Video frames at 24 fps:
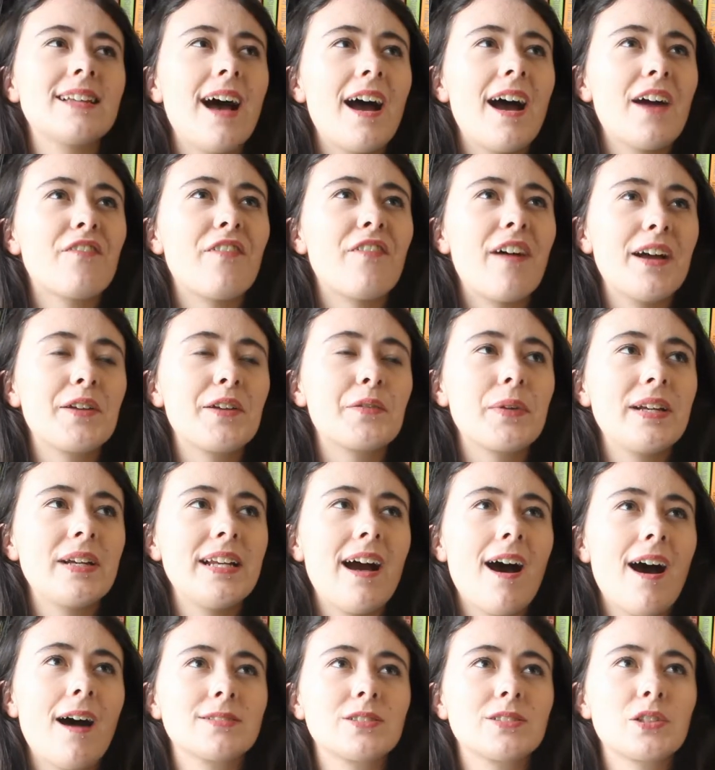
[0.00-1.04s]
I find really
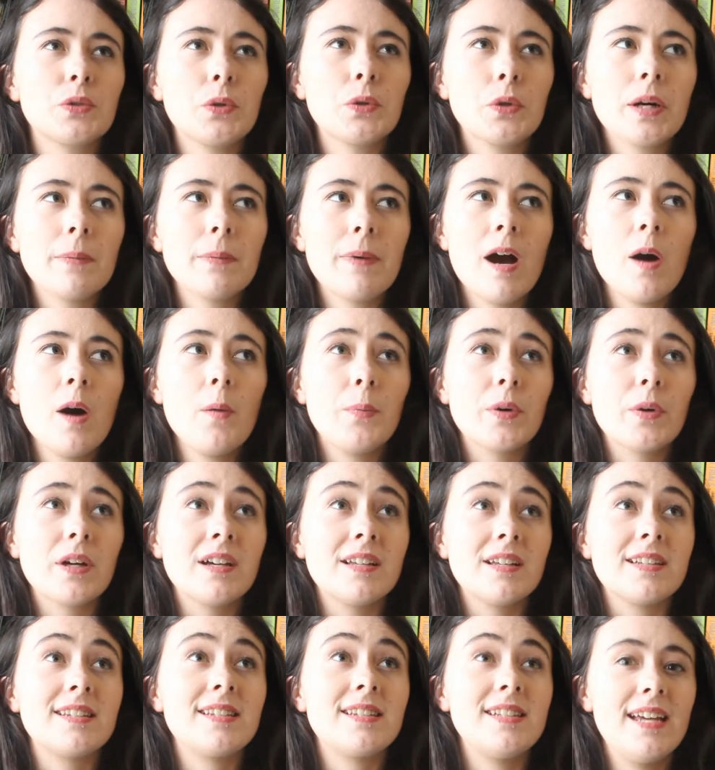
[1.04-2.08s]
hard to talk about
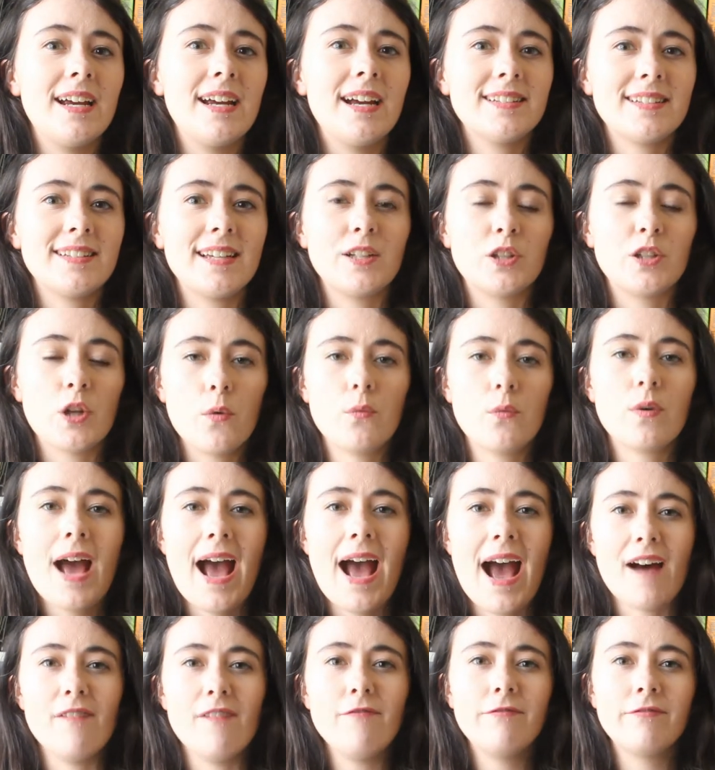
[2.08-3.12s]
because seeing as I don't
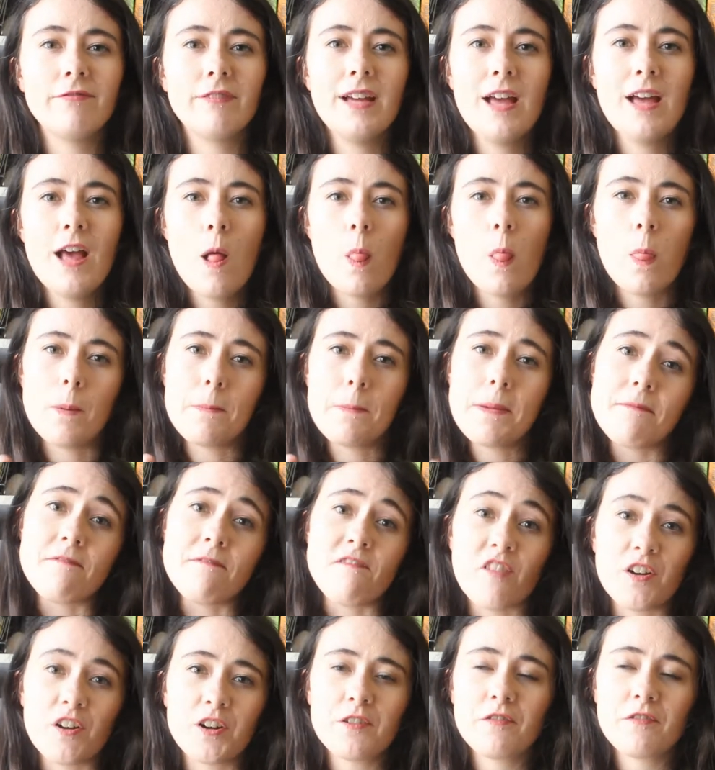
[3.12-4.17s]
have them in
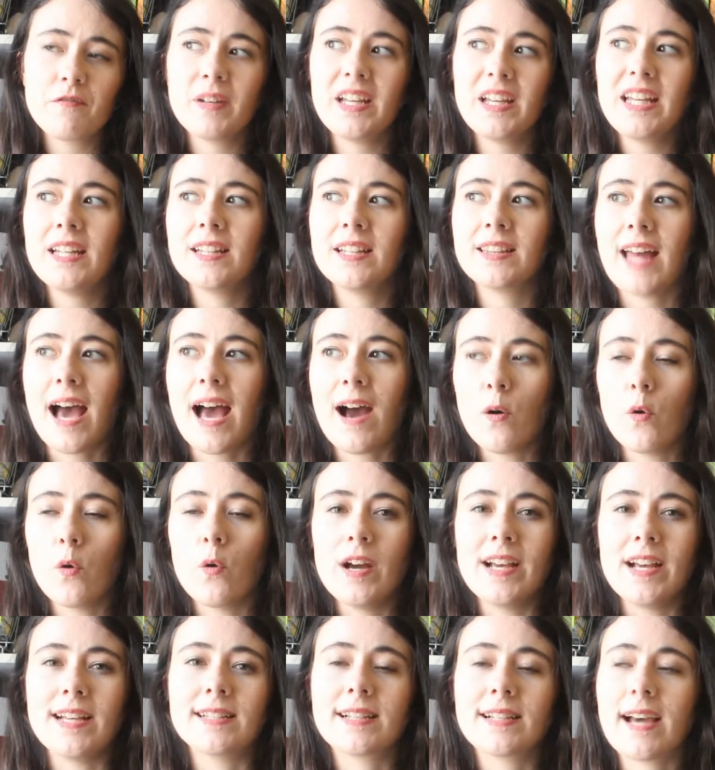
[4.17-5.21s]
front of me, that
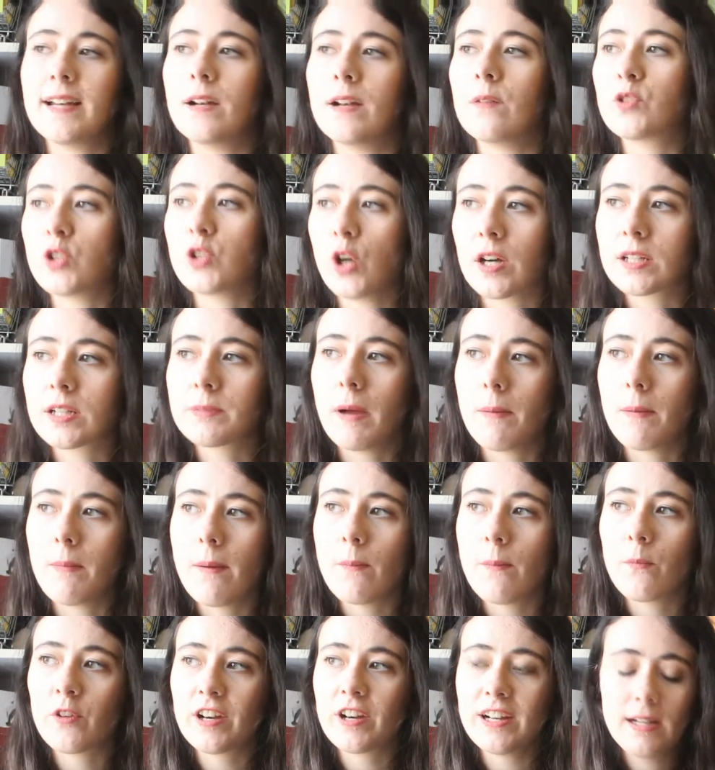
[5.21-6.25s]
always kind of jogs my
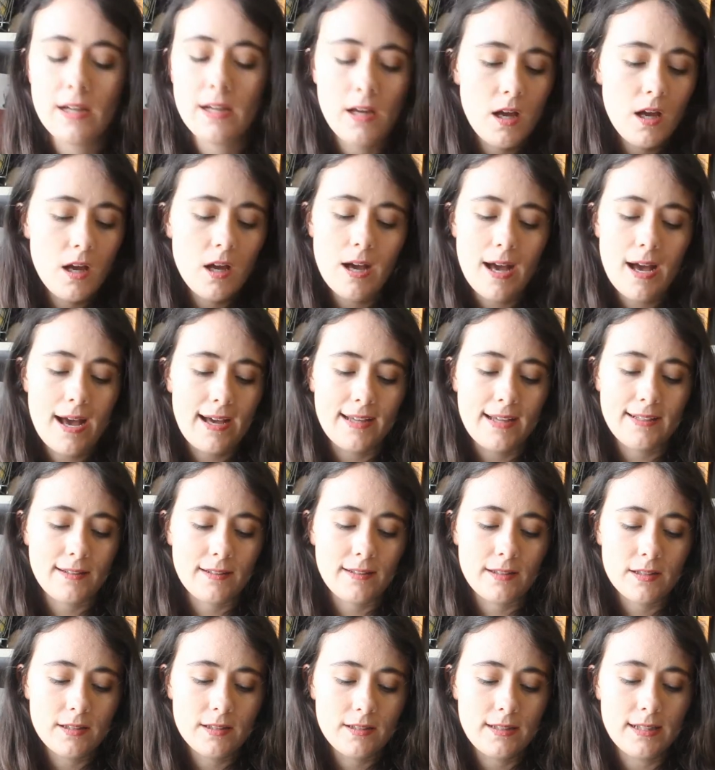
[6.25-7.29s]
memory,
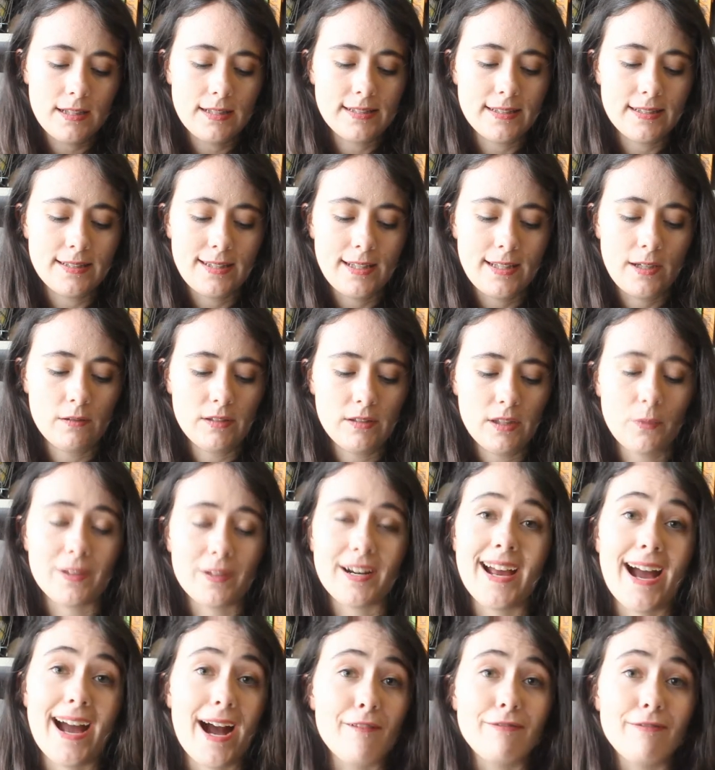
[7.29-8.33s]
and this is the only one I
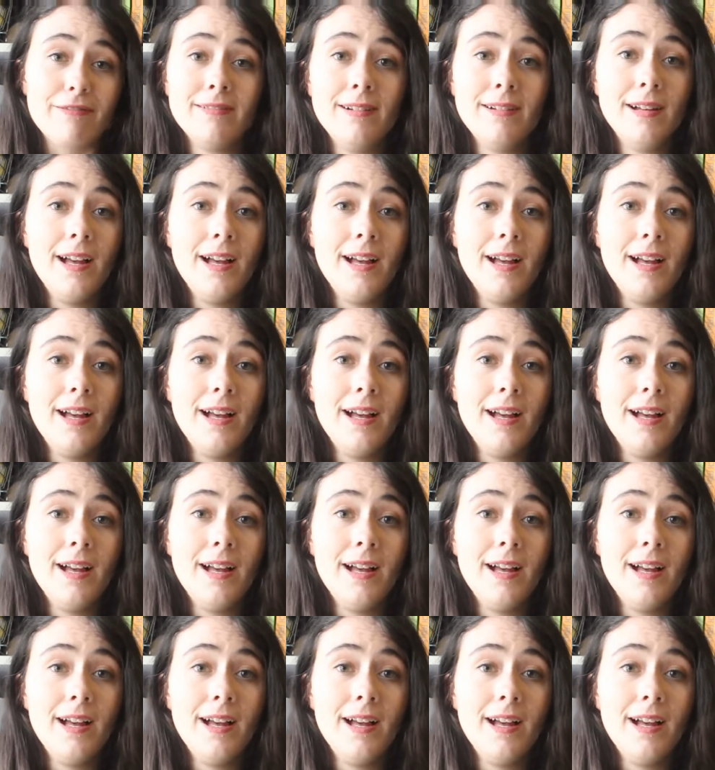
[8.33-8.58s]
have.